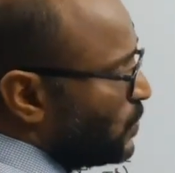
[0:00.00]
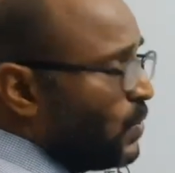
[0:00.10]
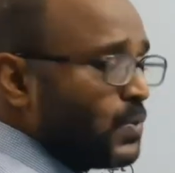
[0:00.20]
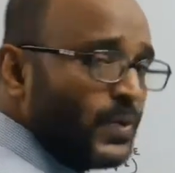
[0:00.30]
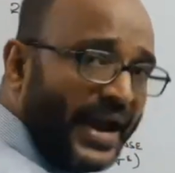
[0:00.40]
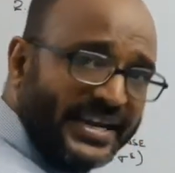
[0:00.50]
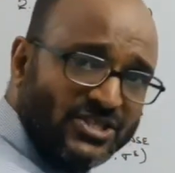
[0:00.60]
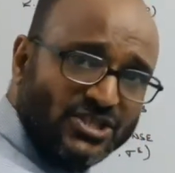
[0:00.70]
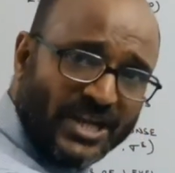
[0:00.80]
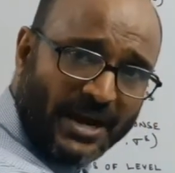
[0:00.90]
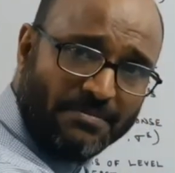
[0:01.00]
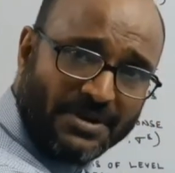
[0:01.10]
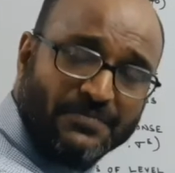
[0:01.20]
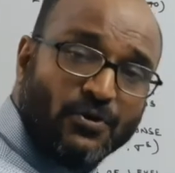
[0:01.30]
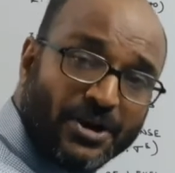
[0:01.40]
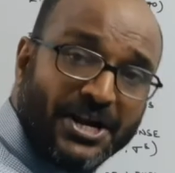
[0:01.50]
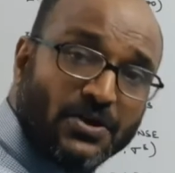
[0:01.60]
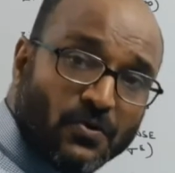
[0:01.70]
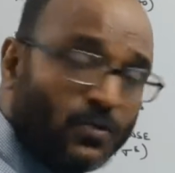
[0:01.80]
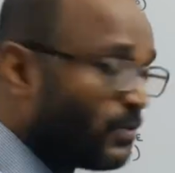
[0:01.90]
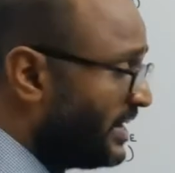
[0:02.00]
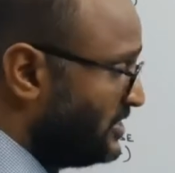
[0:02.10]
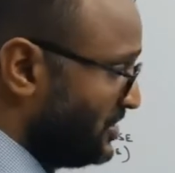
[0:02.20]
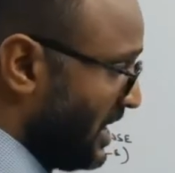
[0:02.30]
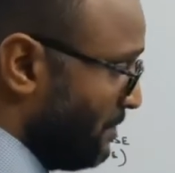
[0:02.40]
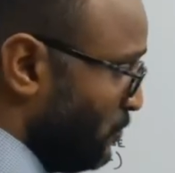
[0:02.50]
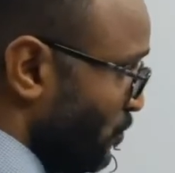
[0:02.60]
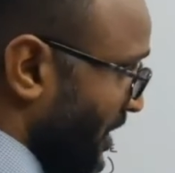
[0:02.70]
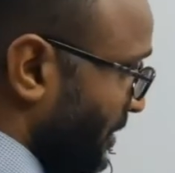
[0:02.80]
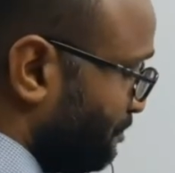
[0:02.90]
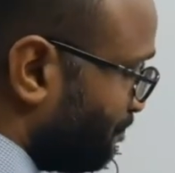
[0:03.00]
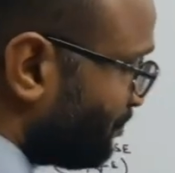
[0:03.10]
core enzyme different core enzyme okay